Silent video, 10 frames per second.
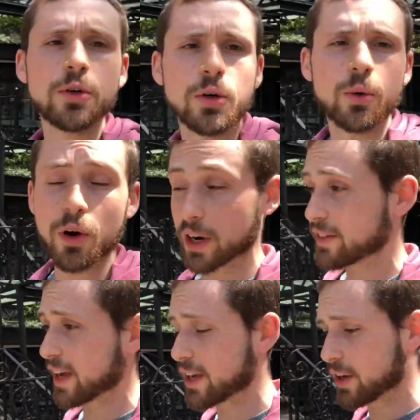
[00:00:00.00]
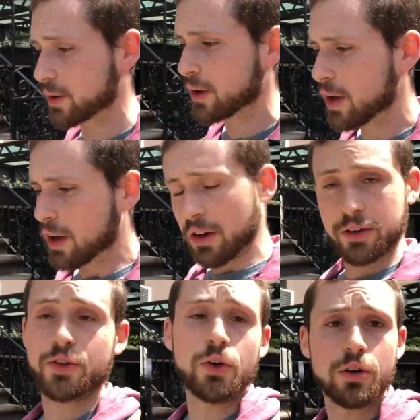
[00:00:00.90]
tour where I take you
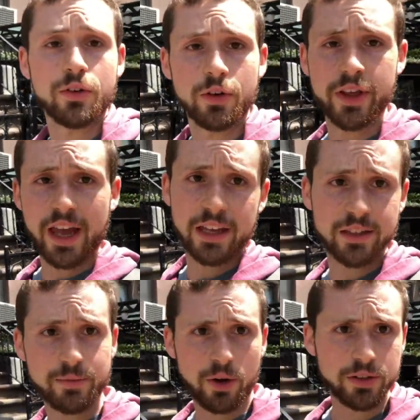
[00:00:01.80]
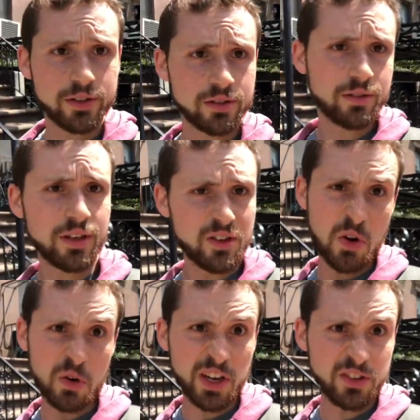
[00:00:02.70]
on a tour of all the gay spots in
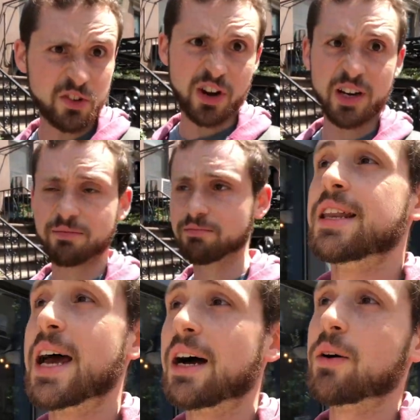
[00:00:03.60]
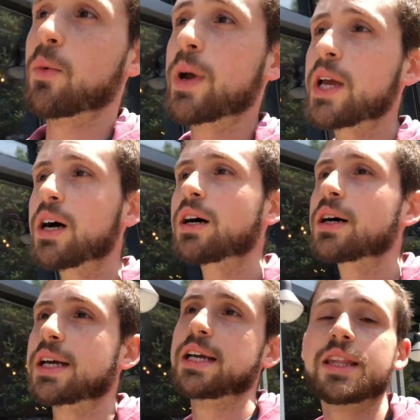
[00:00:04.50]
New York history. Now, we
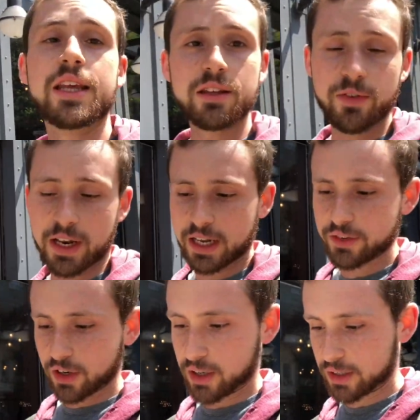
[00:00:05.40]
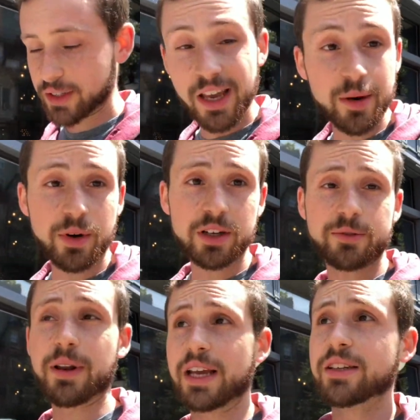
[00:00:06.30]
are in the East Village on St.
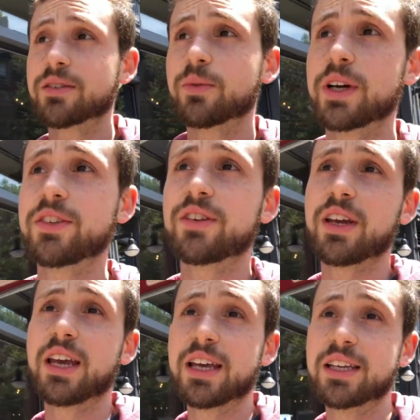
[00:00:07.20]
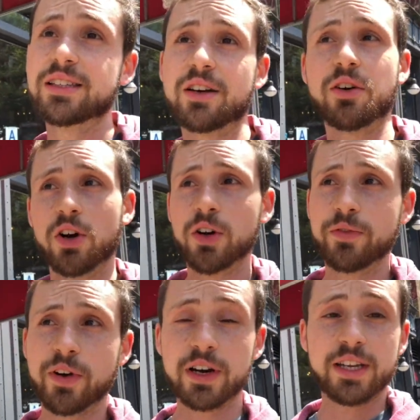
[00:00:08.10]
Mark's Place, which is a road
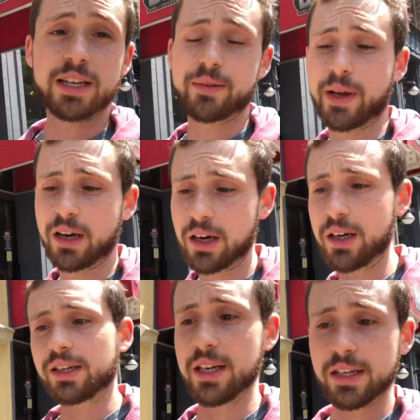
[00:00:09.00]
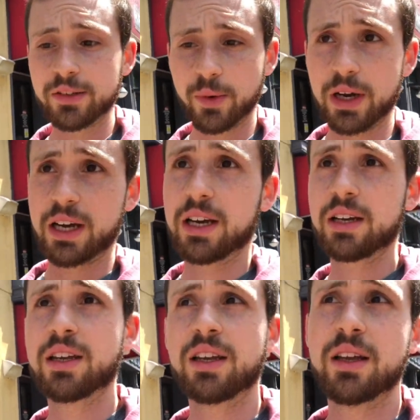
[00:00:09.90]
very dear to my heart. It is where
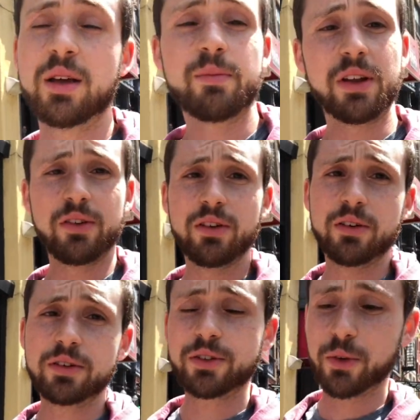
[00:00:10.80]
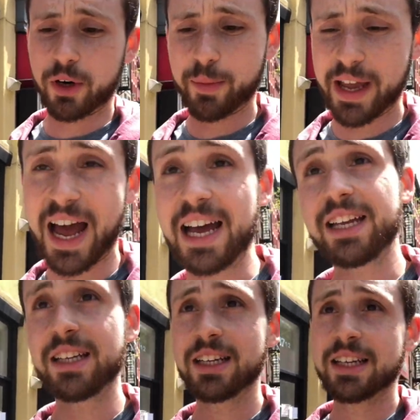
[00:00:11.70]
my New York story
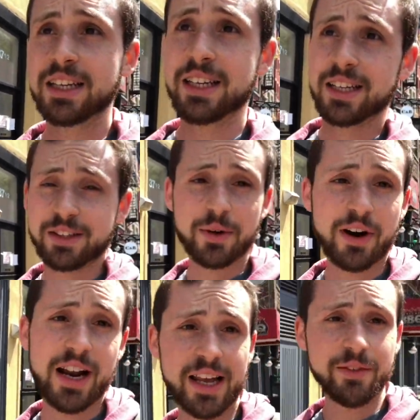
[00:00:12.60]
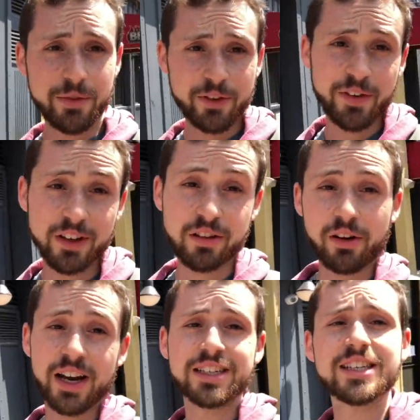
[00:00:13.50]
began. It's where I lived for the first
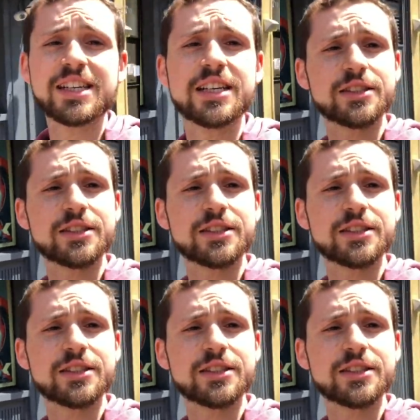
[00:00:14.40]
three years, and it